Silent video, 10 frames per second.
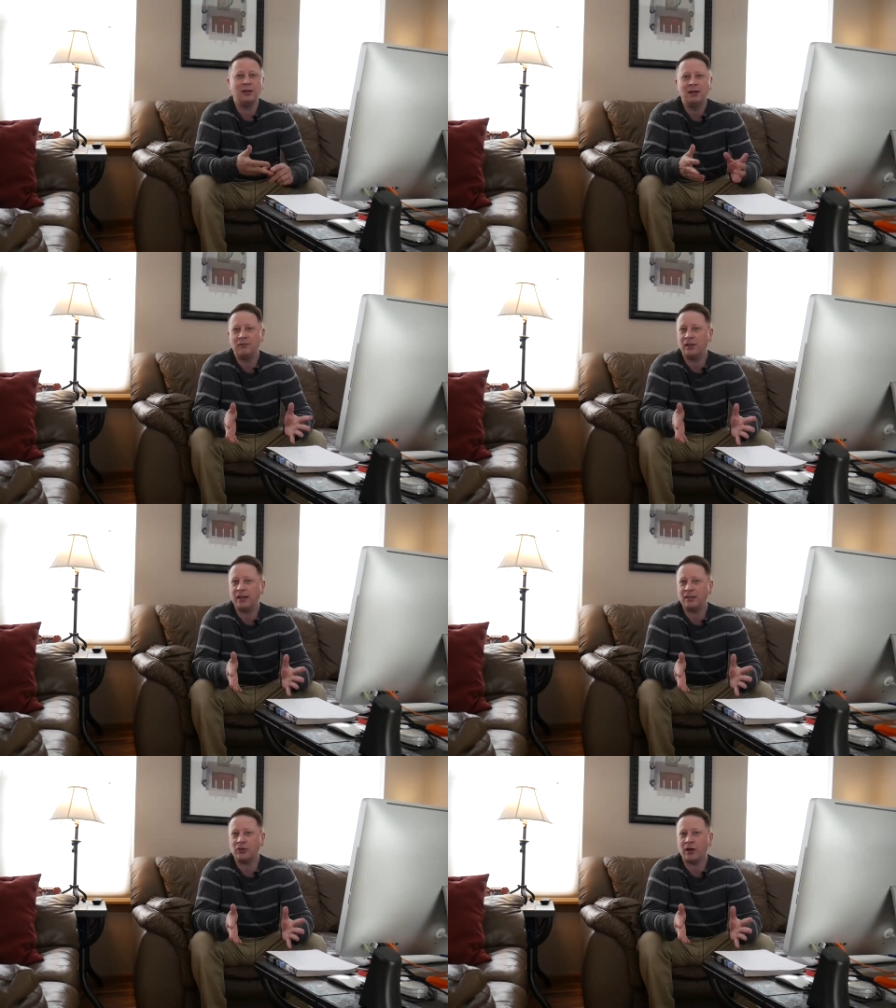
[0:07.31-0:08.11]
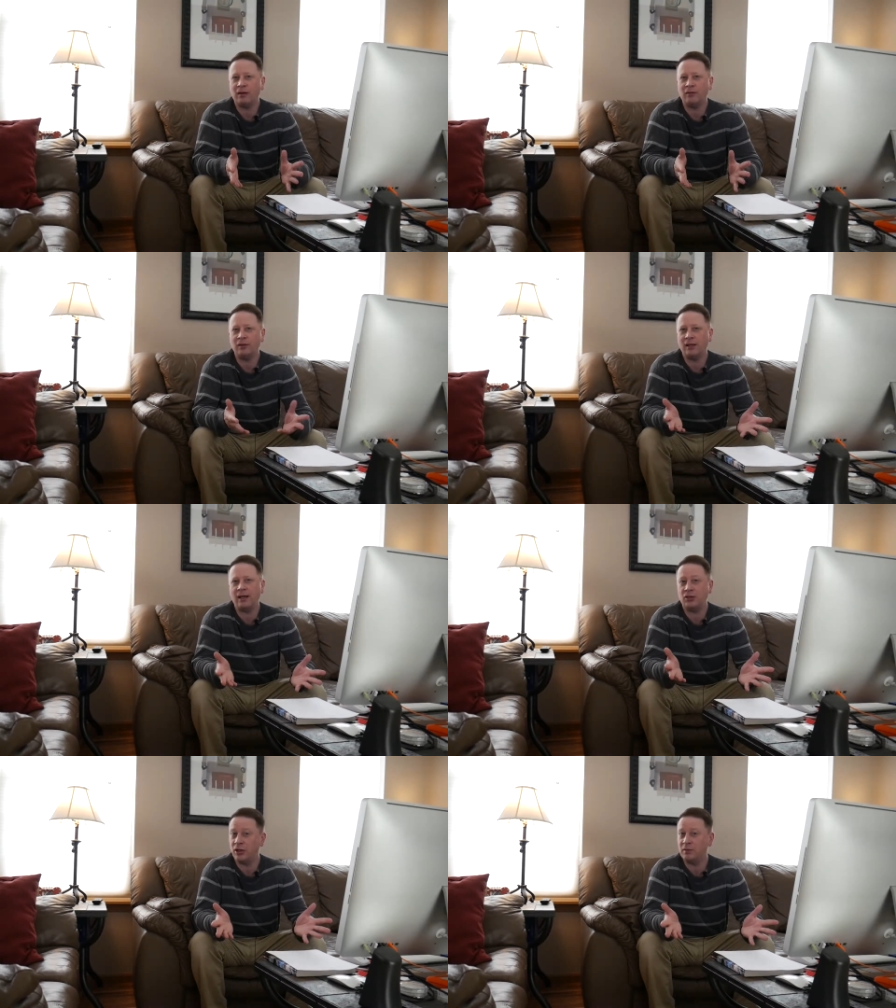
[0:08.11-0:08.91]
If you like to travel and you
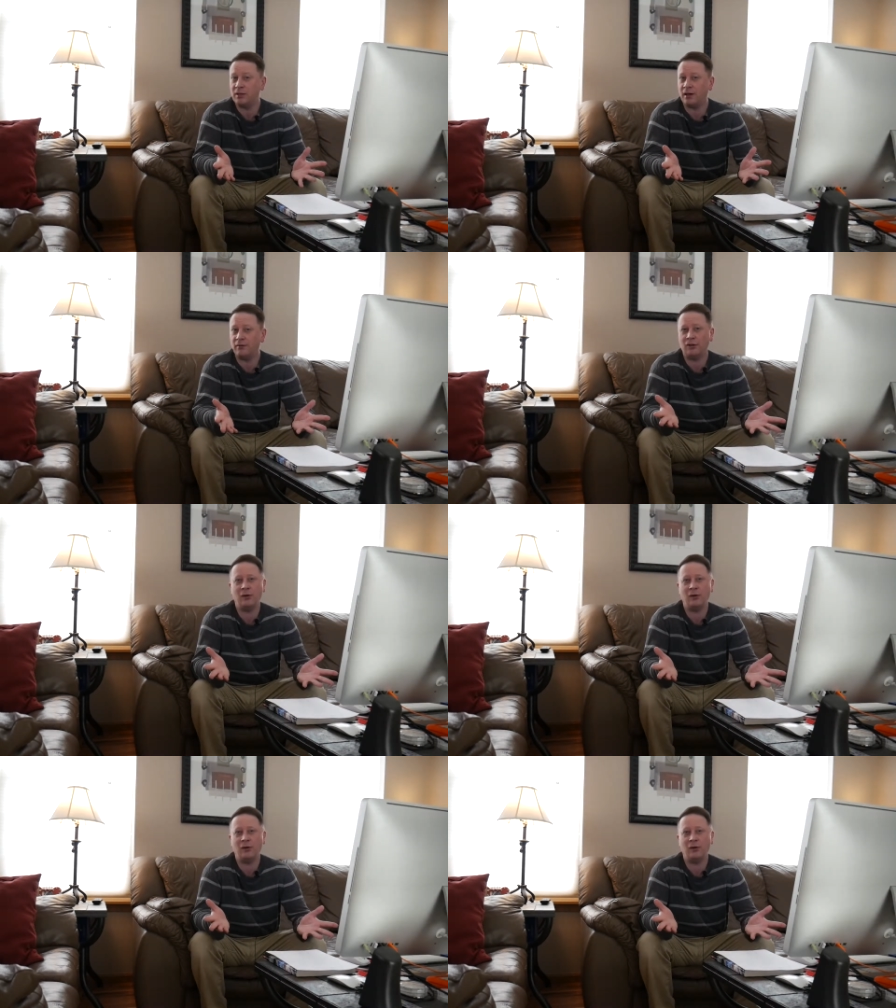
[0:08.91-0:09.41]
like cheap stuff,